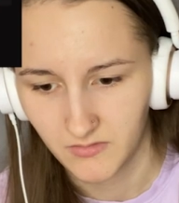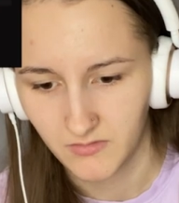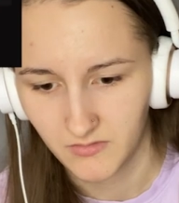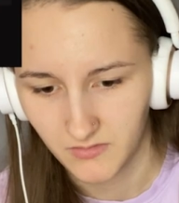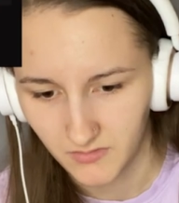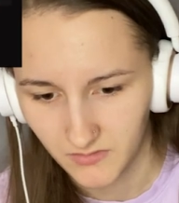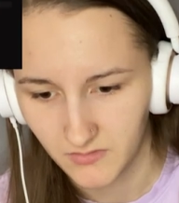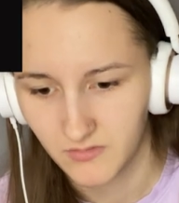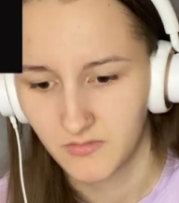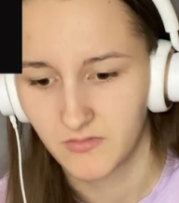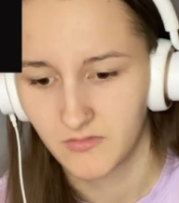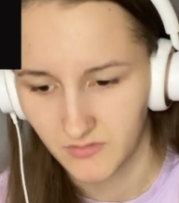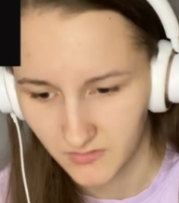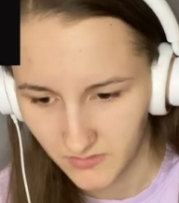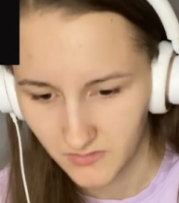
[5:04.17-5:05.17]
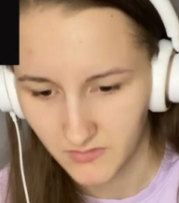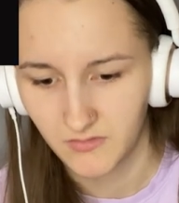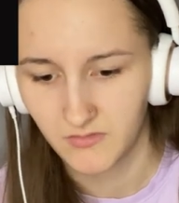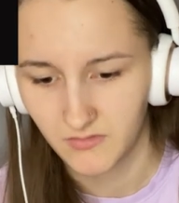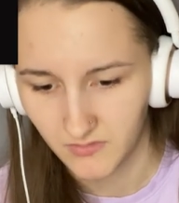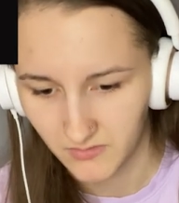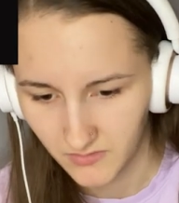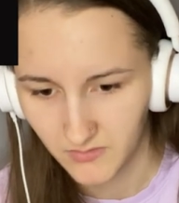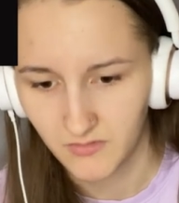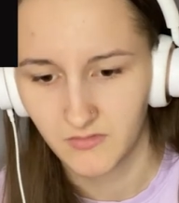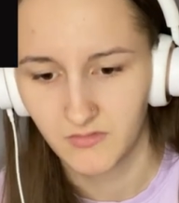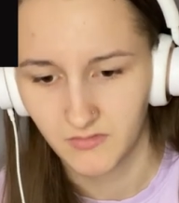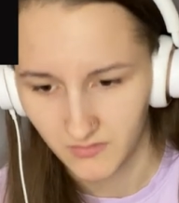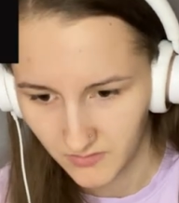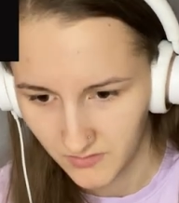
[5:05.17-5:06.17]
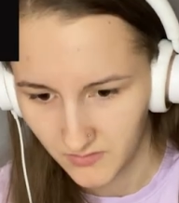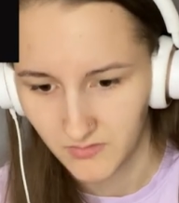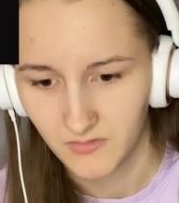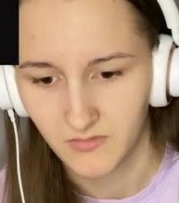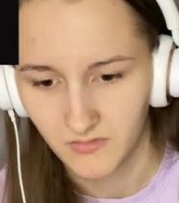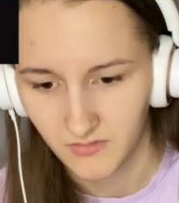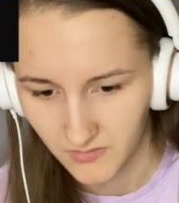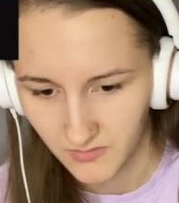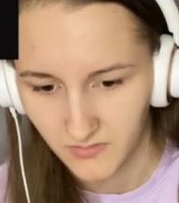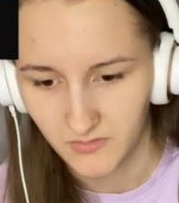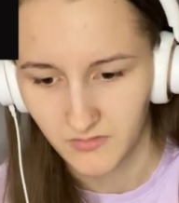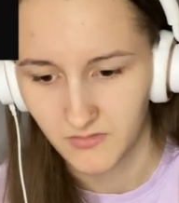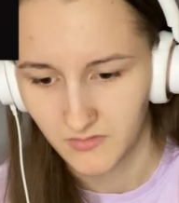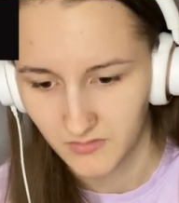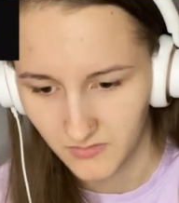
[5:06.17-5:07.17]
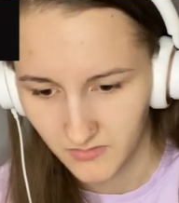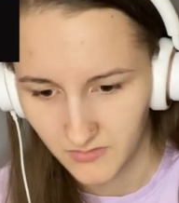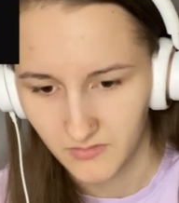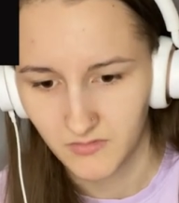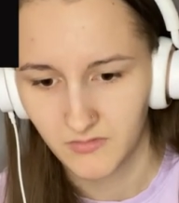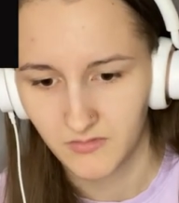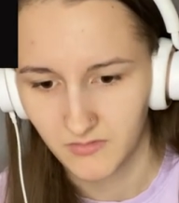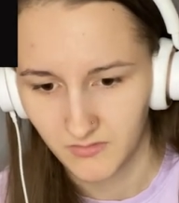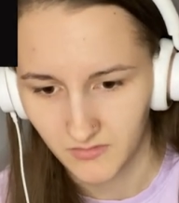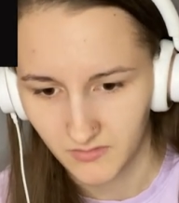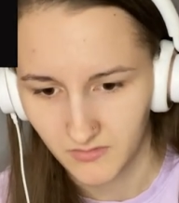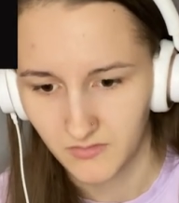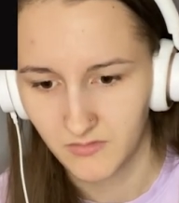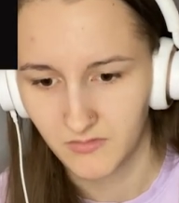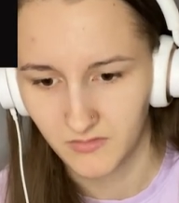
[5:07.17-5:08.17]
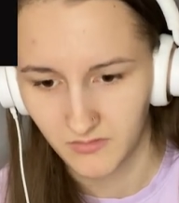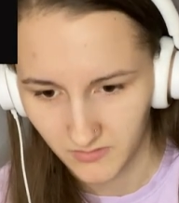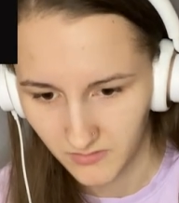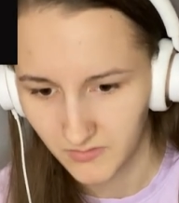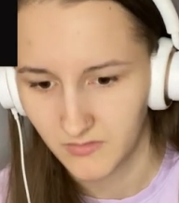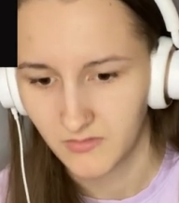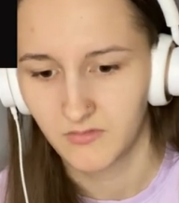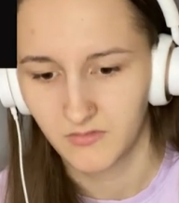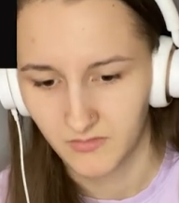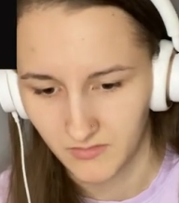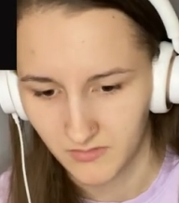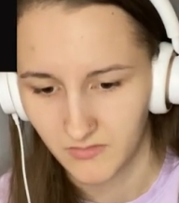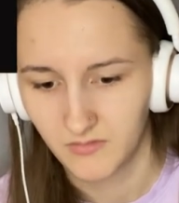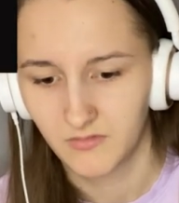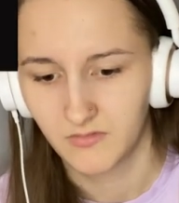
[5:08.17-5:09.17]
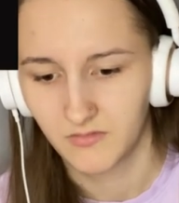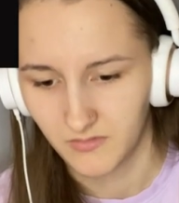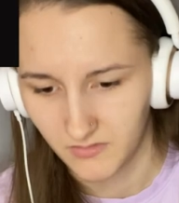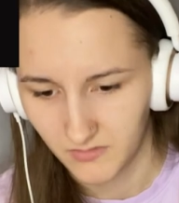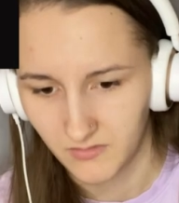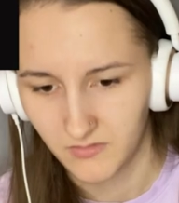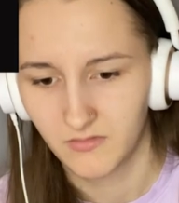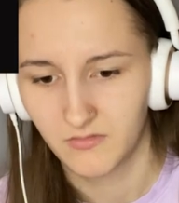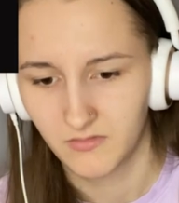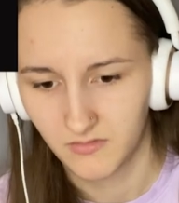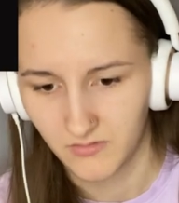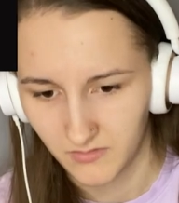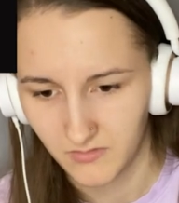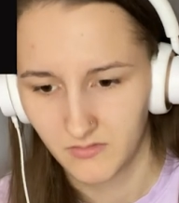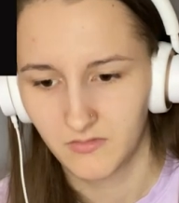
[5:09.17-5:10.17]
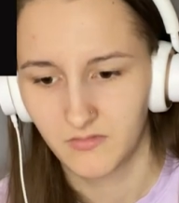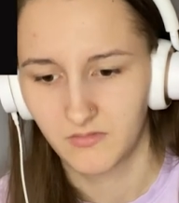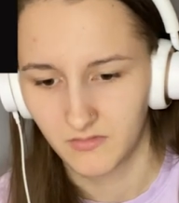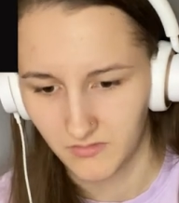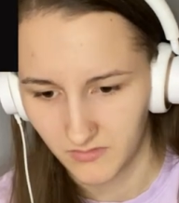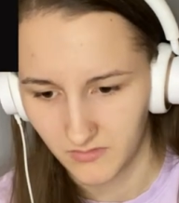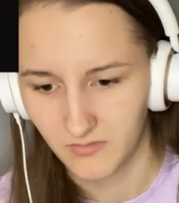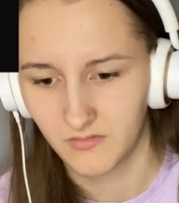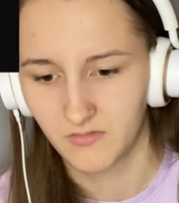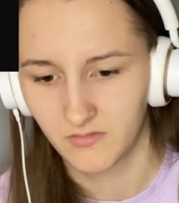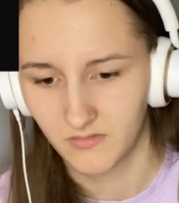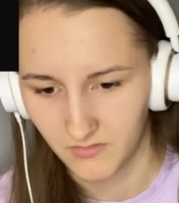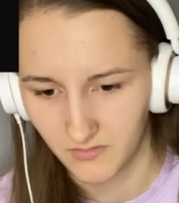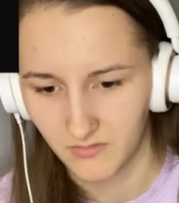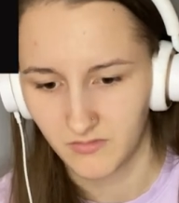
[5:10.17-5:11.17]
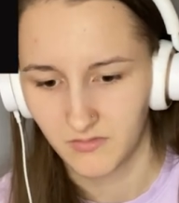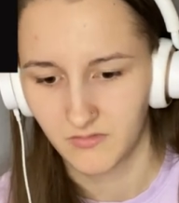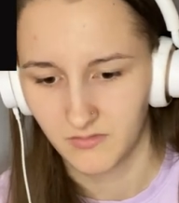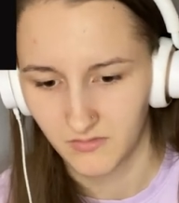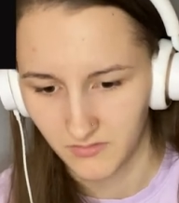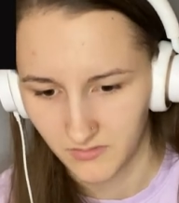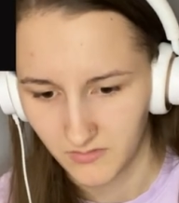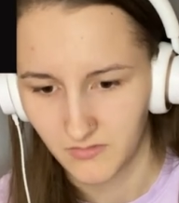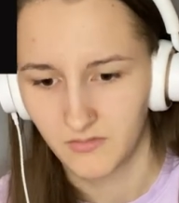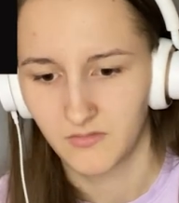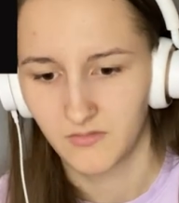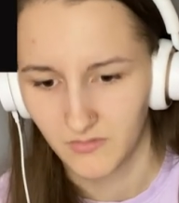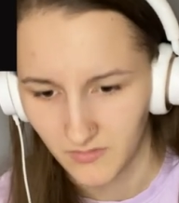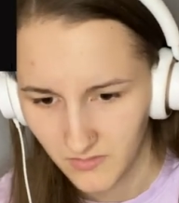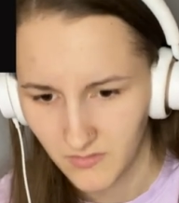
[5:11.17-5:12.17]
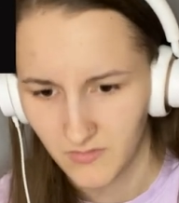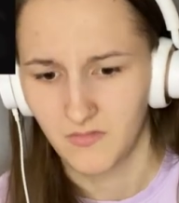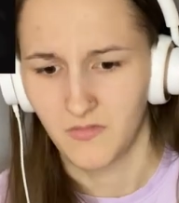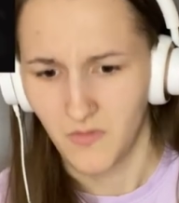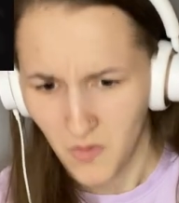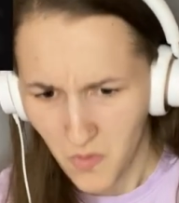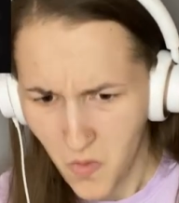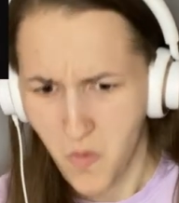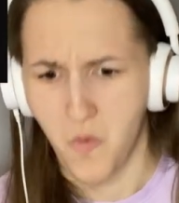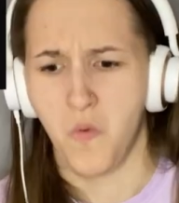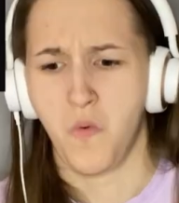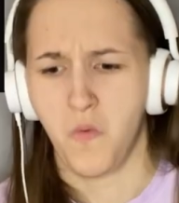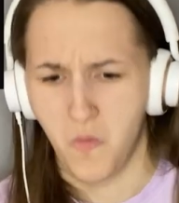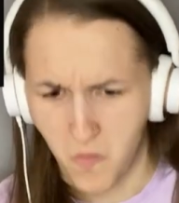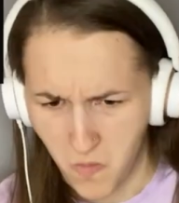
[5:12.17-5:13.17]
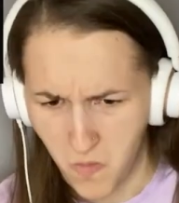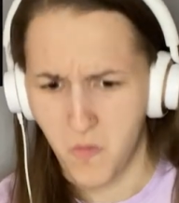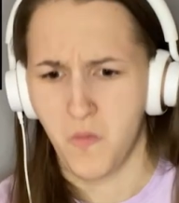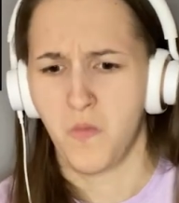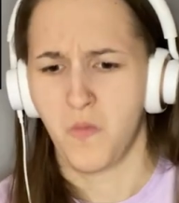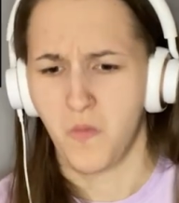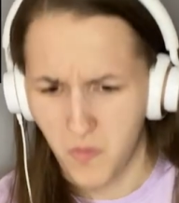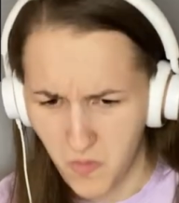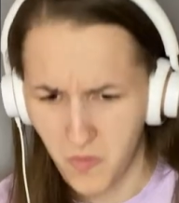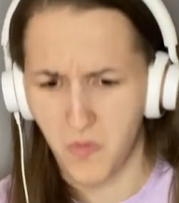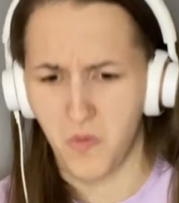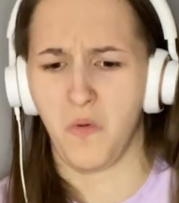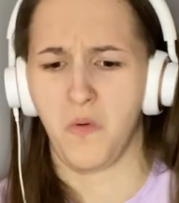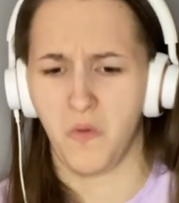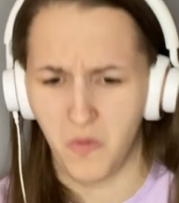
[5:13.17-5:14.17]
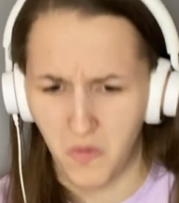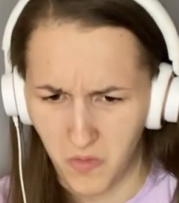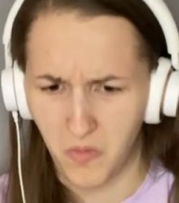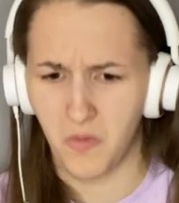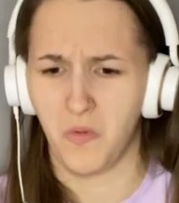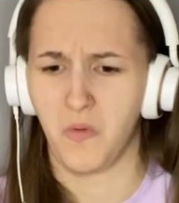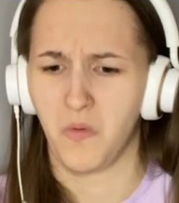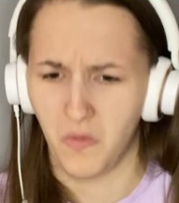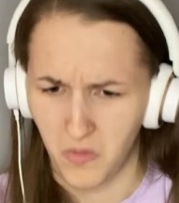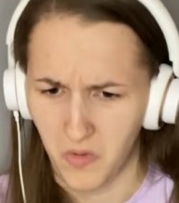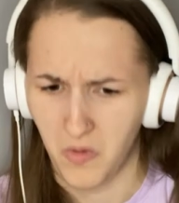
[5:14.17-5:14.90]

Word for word: god, come to do his work. No one will survive through Anubis Reign. The Pharaoh is victorious, as I was meant to be.